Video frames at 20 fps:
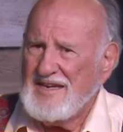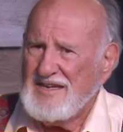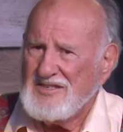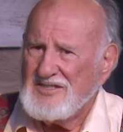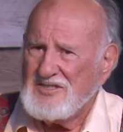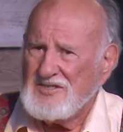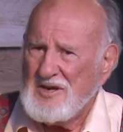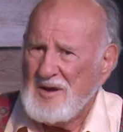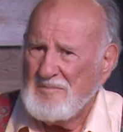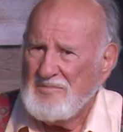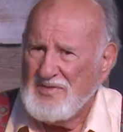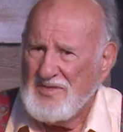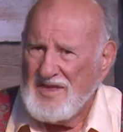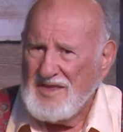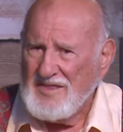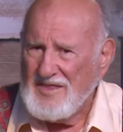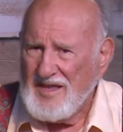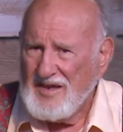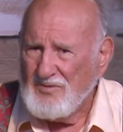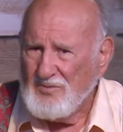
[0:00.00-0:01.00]
is
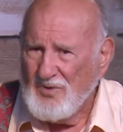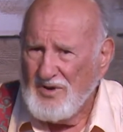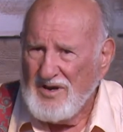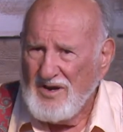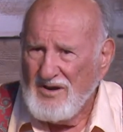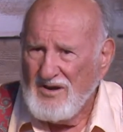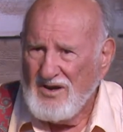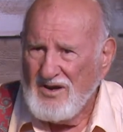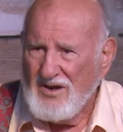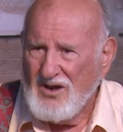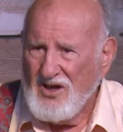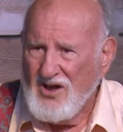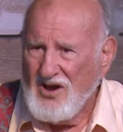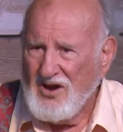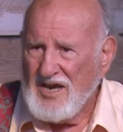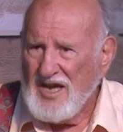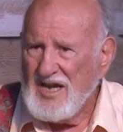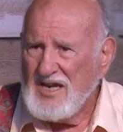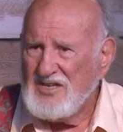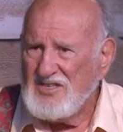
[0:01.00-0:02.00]
something that we are
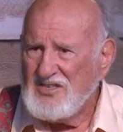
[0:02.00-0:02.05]
longing